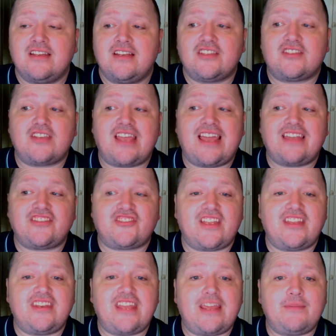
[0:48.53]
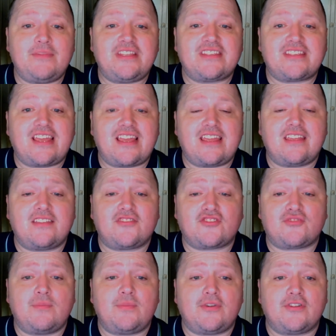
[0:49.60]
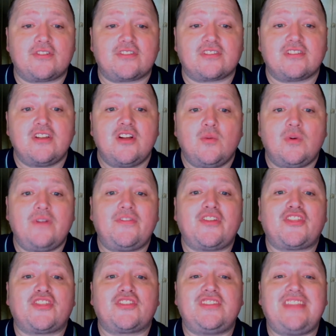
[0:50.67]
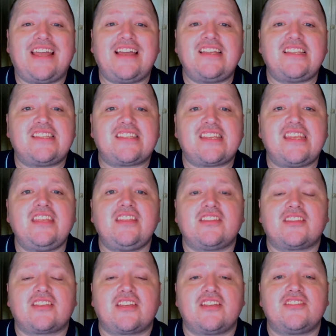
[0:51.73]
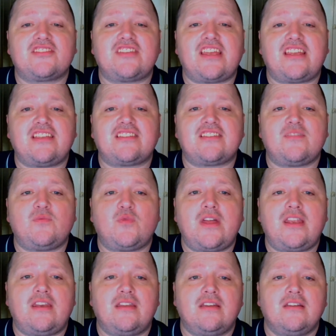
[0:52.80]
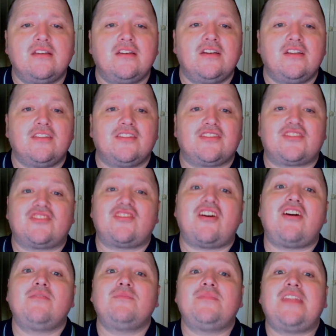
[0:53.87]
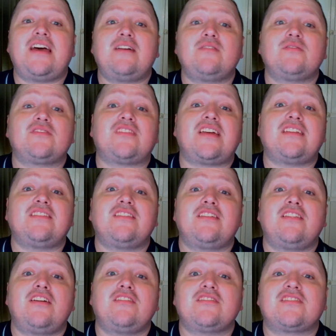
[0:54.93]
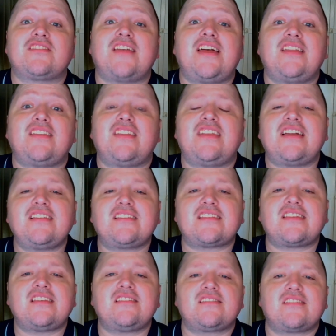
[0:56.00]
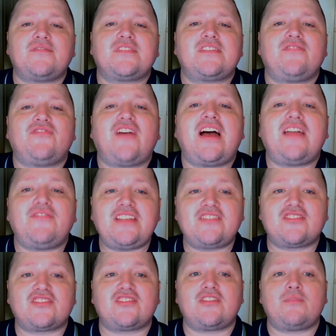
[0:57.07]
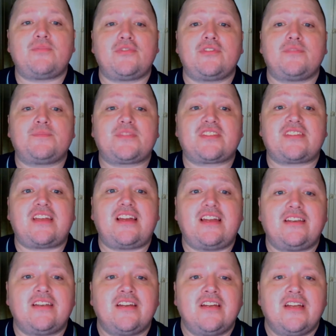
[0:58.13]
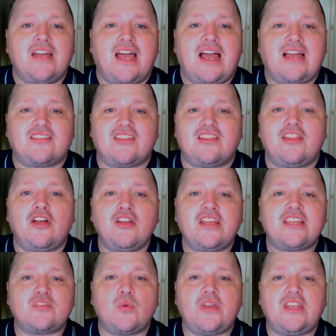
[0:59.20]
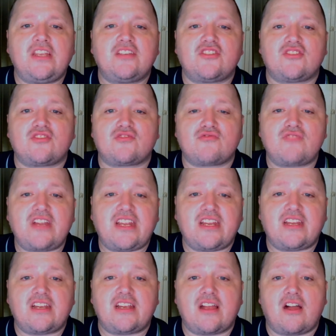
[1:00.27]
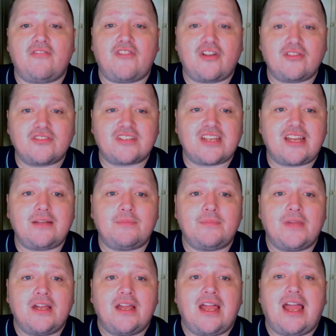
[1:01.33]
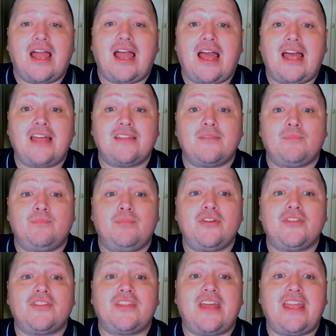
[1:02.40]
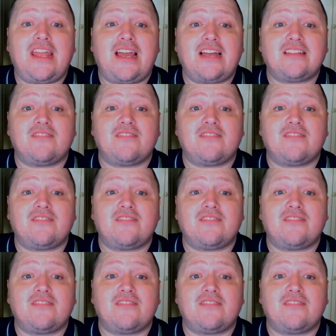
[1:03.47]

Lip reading: to etch their name into the history books with a 19th consecutive win. The Storm now stand alongside the 1975 East Suburbs side as the longest winning streak of all time. But they had to